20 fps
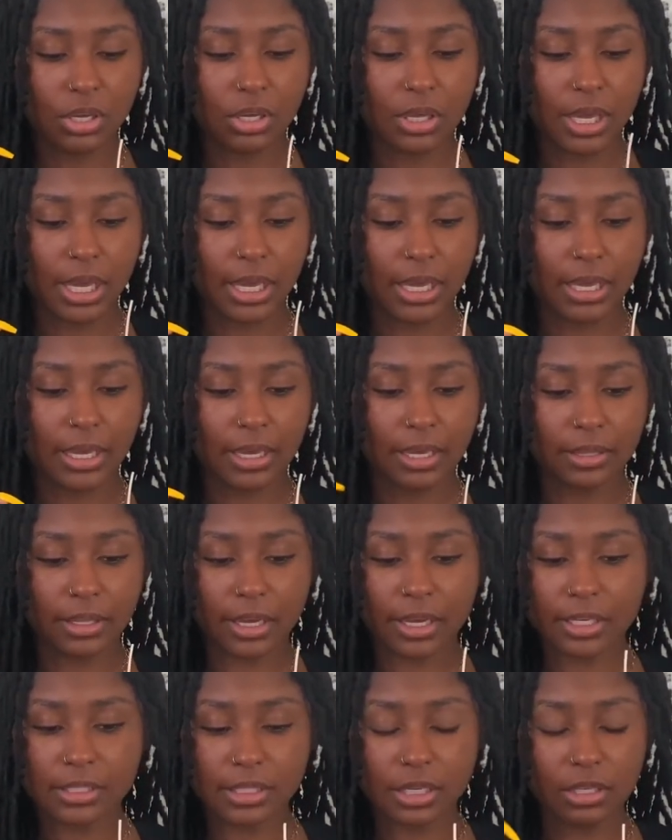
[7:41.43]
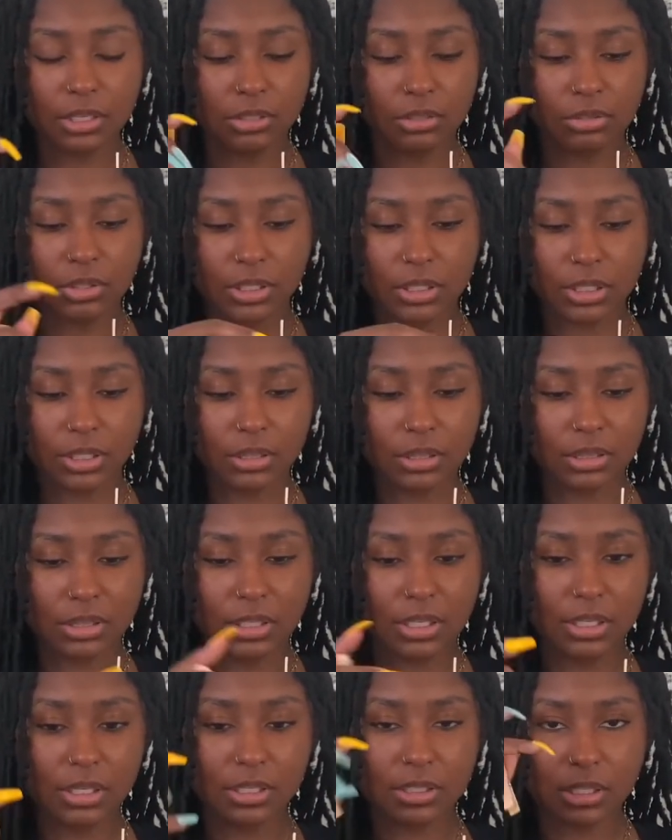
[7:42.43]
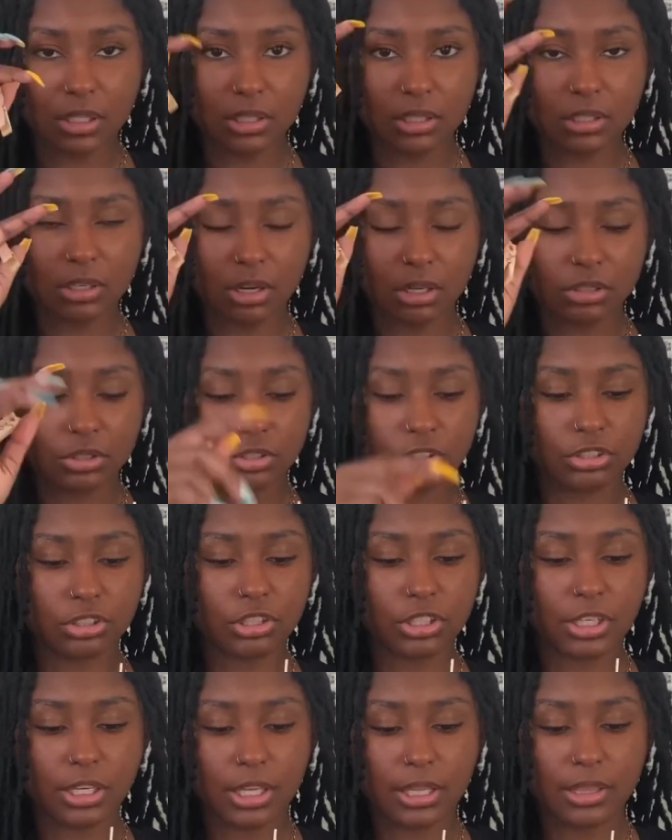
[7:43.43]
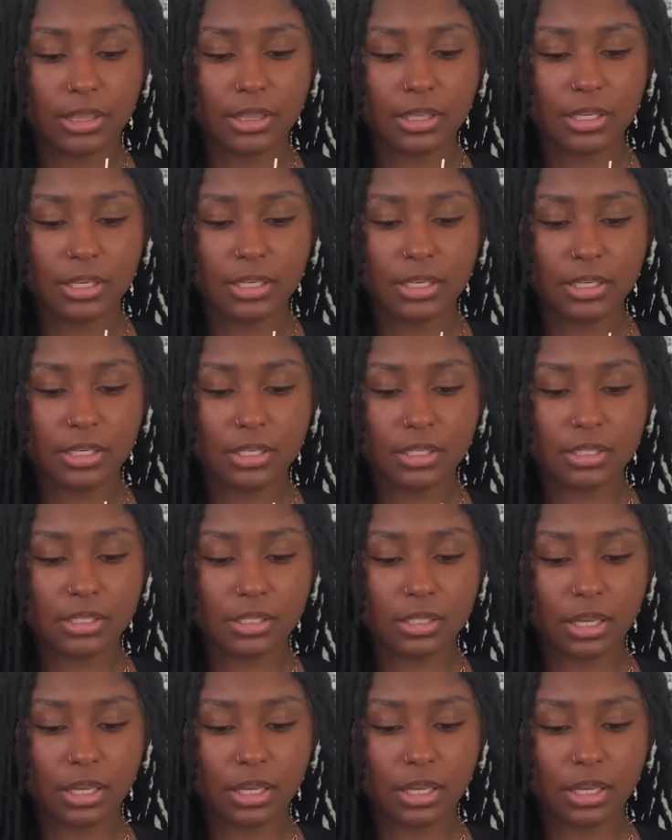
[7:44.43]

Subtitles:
And like I said, you can get these at the Dollar Tree, and these,